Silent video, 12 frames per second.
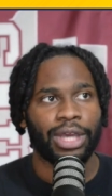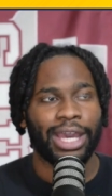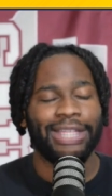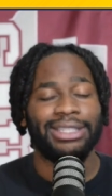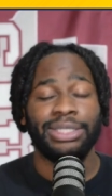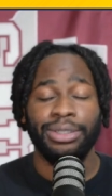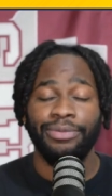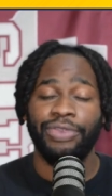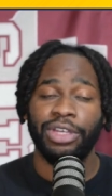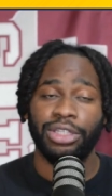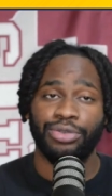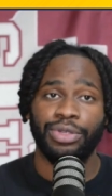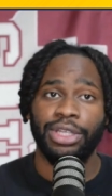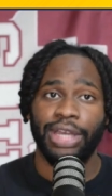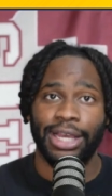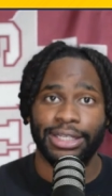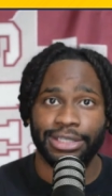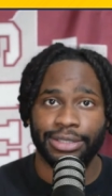team victory,
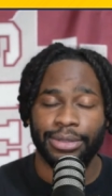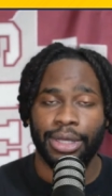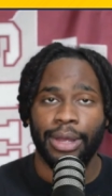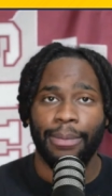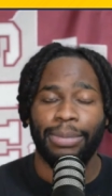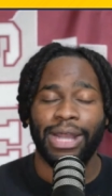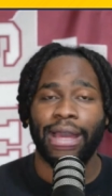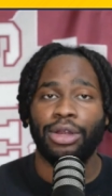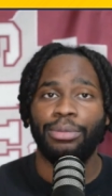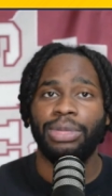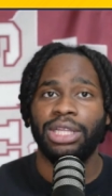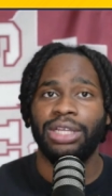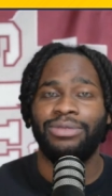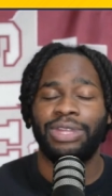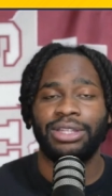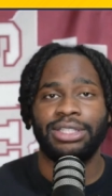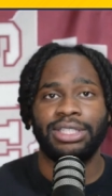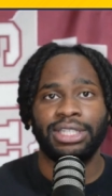yes, but I don't believe
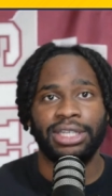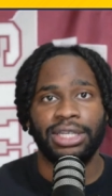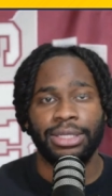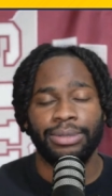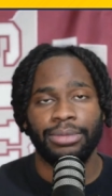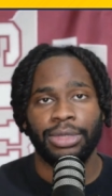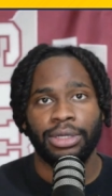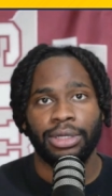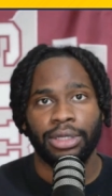that the team